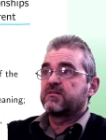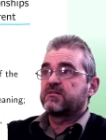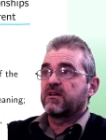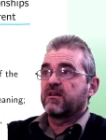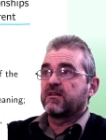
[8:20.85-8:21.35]

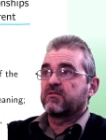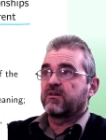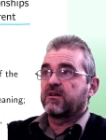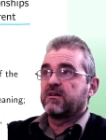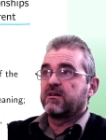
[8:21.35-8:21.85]
saying that,
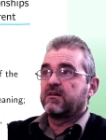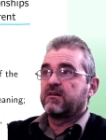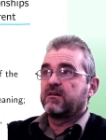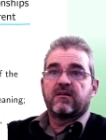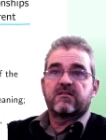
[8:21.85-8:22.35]
okay,
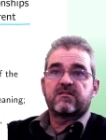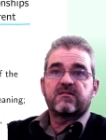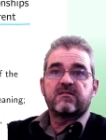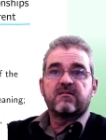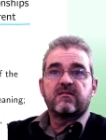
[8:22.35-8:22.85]

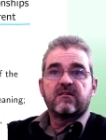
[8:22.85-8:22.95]
it's